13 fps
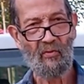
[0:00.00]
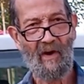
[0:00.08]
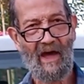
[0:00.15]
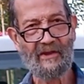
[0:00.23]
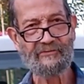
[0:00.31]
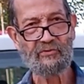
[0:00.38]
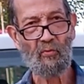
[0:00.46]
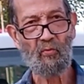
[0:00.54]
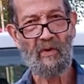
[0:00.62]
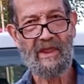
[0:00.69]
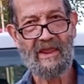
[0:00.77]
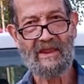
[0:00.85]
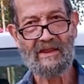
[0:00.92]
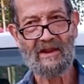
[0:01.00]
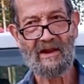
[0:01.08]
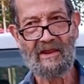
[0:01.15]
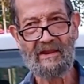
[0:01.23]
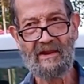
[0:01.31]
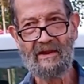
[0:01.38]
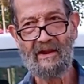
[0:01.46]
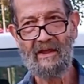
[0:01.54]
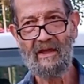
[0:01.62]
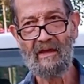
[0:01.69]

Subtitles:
twice a week cleaning